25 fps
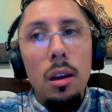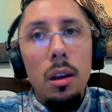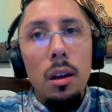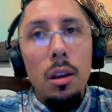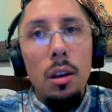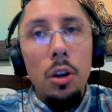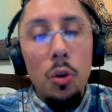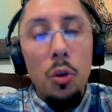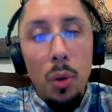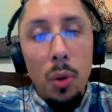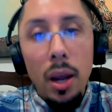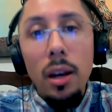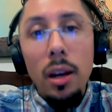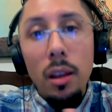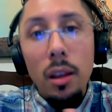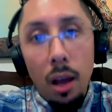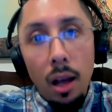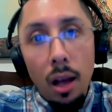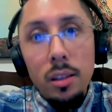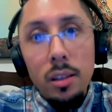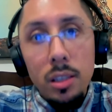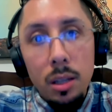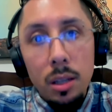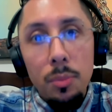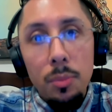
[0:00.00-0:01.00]
create
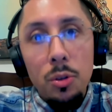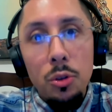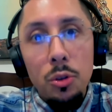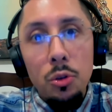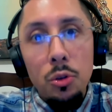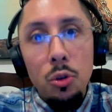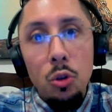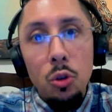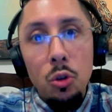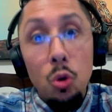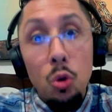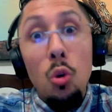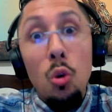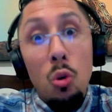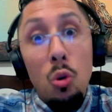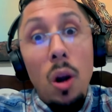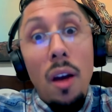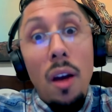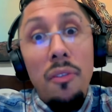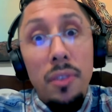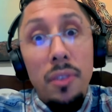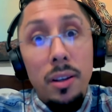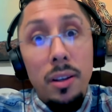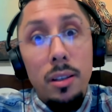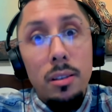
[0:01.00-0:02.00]
concepts through
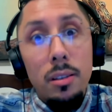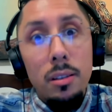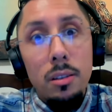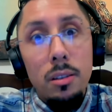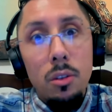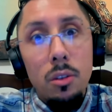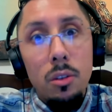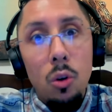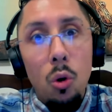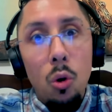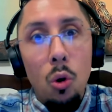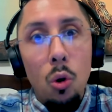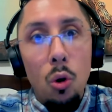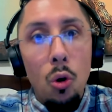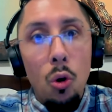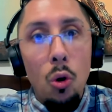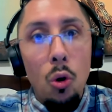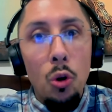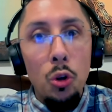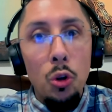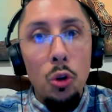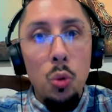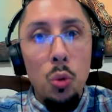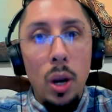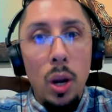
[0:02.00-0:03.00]
graphics, or
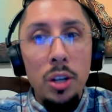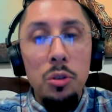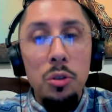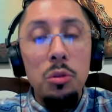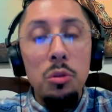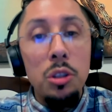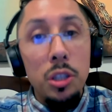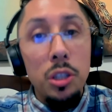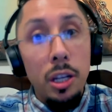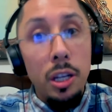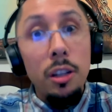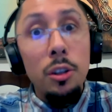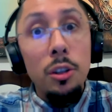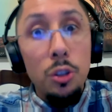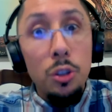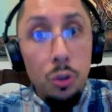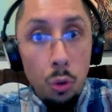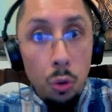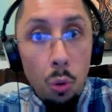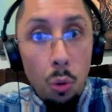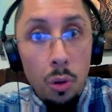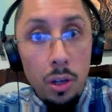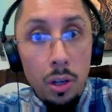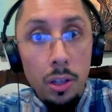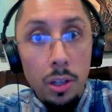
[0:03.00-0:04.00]
to actually tell a
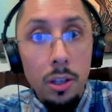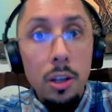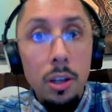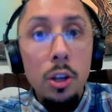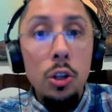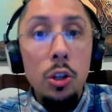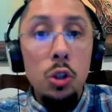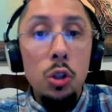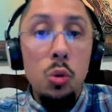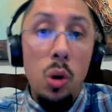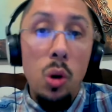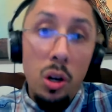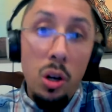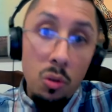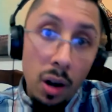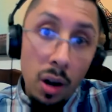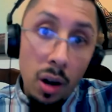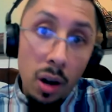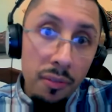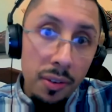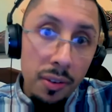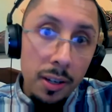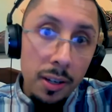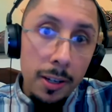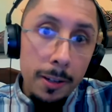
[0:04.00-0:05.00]
story to a
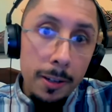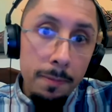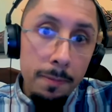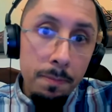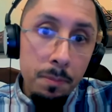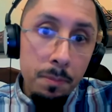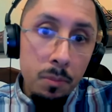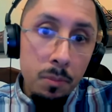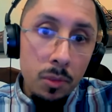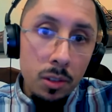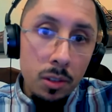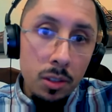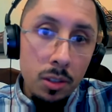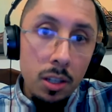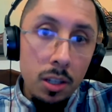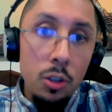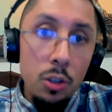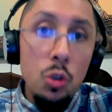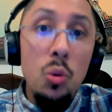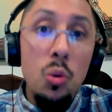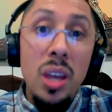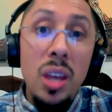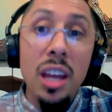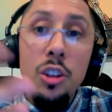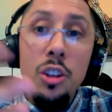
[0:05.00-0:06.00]
graphic. See, to
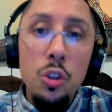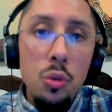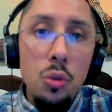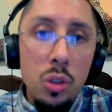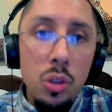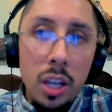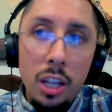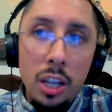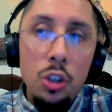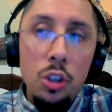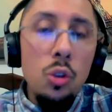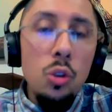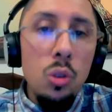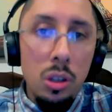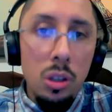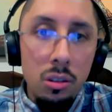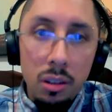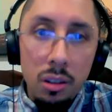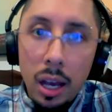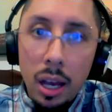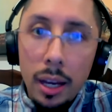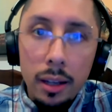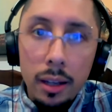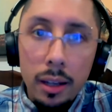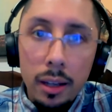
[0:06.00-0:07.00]
get to the
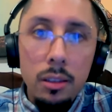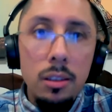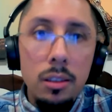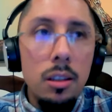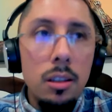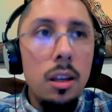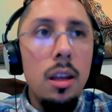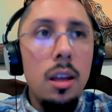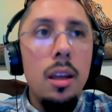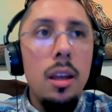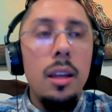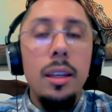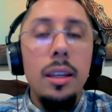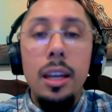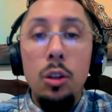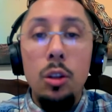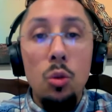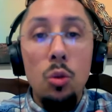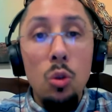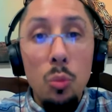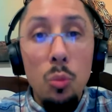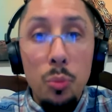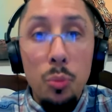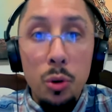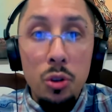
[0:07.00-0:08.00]
client, get to
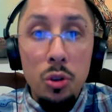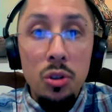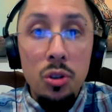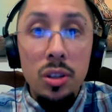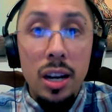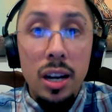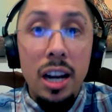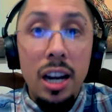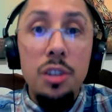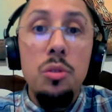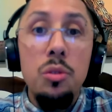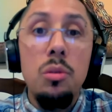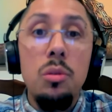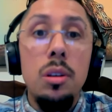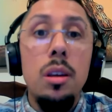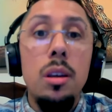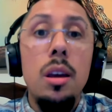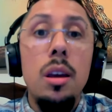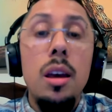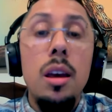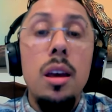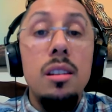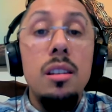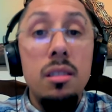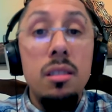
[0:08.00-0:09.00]
the person that actually
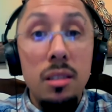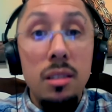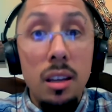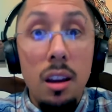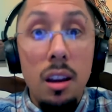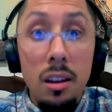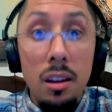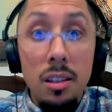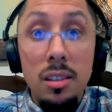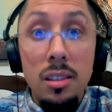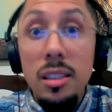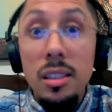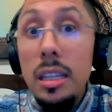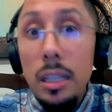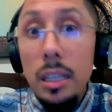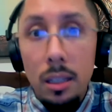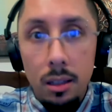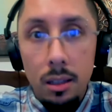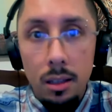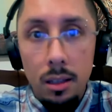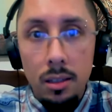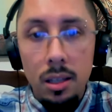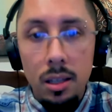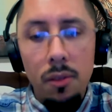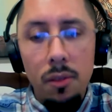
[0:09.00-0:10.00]
is seeing
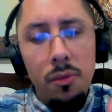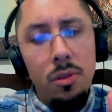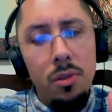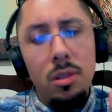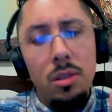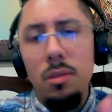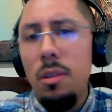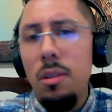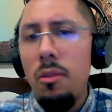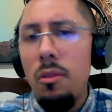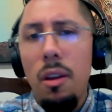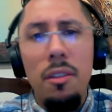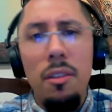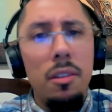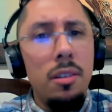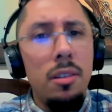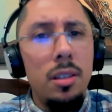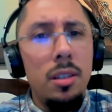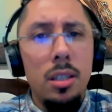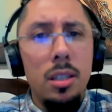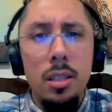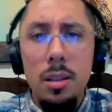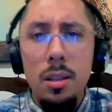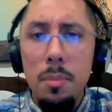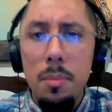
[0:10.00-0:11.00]
this. Whether this
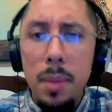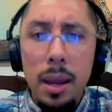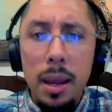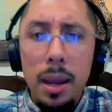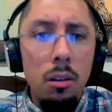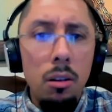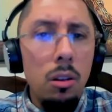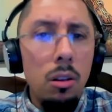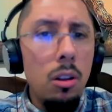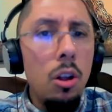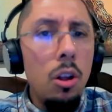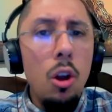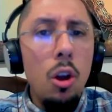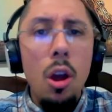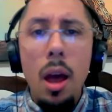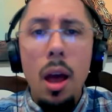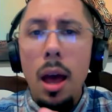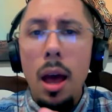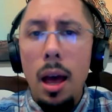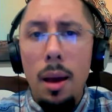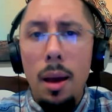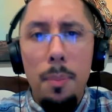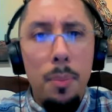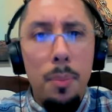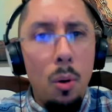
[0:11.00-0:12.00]
is a mail,
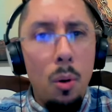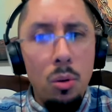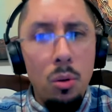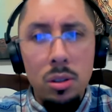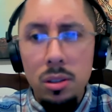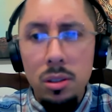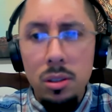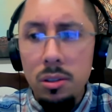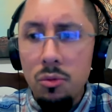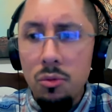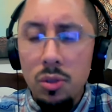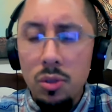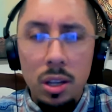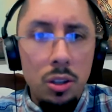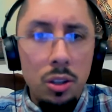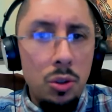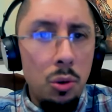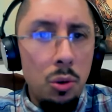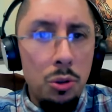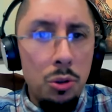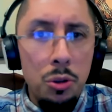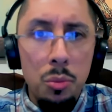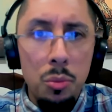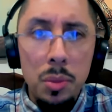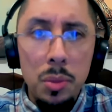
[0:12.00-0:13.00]
a post in
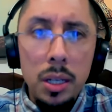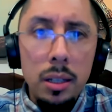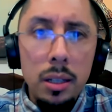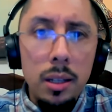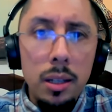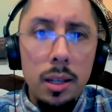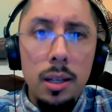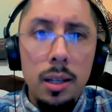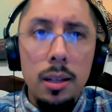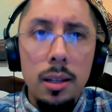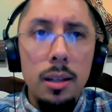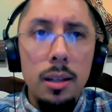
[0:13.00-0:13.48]
social media,